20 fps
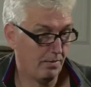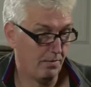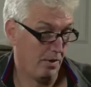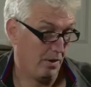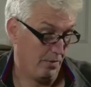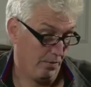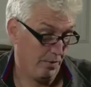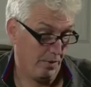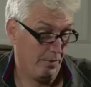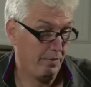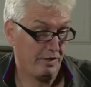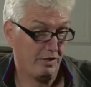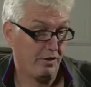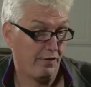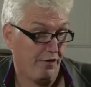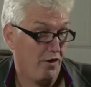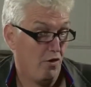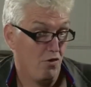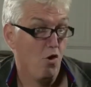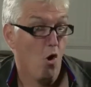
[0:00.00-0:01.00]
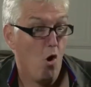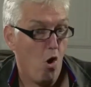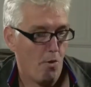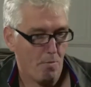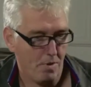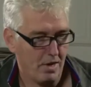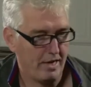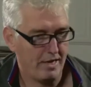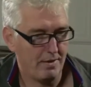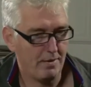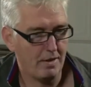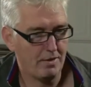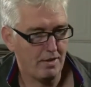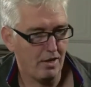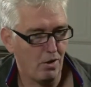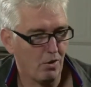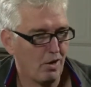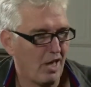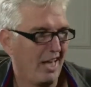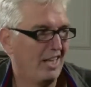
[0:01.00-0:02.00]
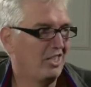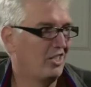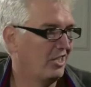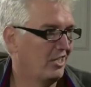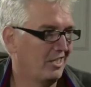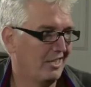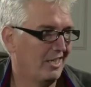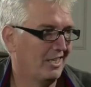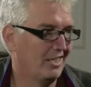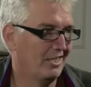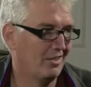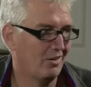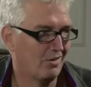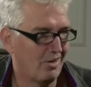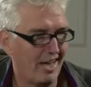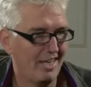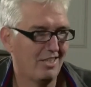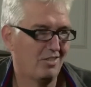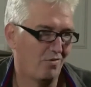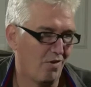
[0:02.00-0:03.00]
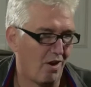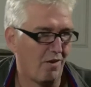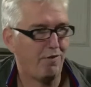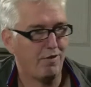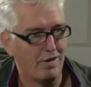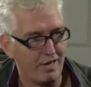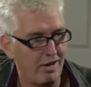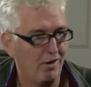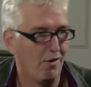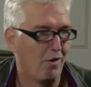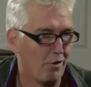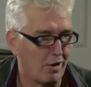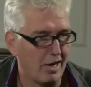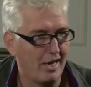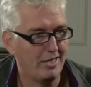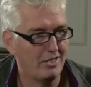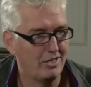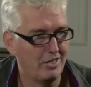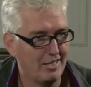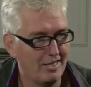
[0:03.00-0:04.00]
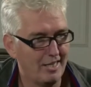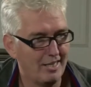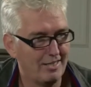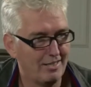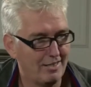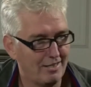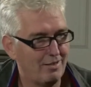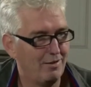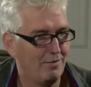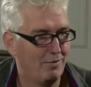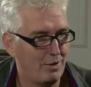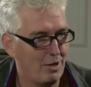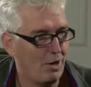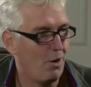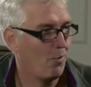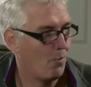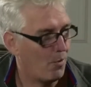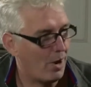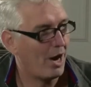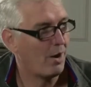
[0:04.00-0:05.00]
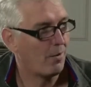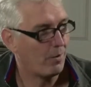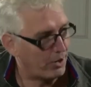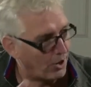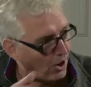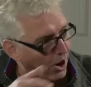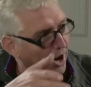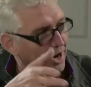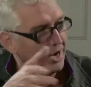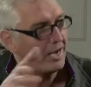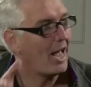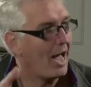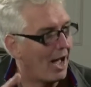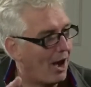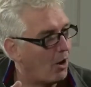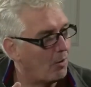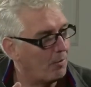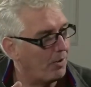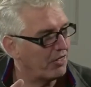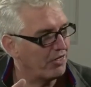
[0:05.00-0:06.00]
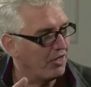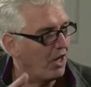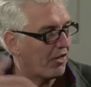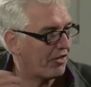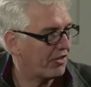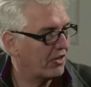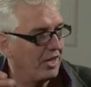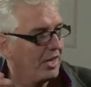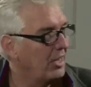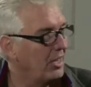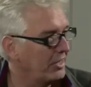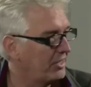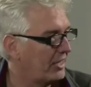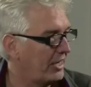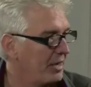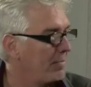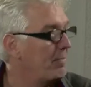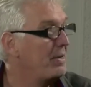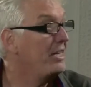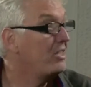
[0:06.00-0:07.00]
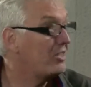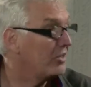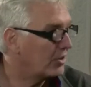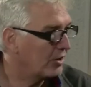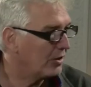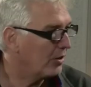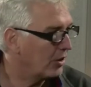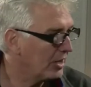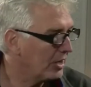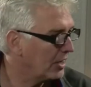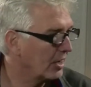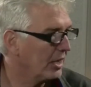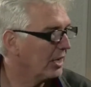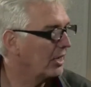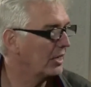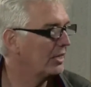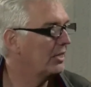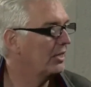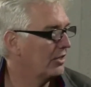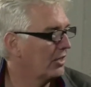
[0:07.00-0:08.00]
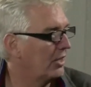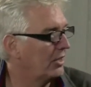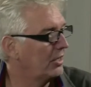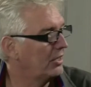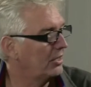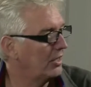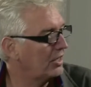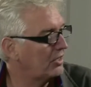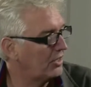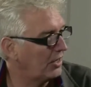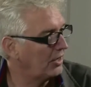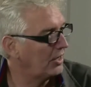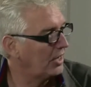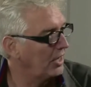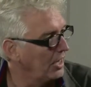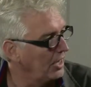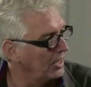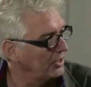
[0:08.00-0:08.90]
with your phone normally. The location is okay. It's roughly a location, and we know where we are now, but not say the meter or the. So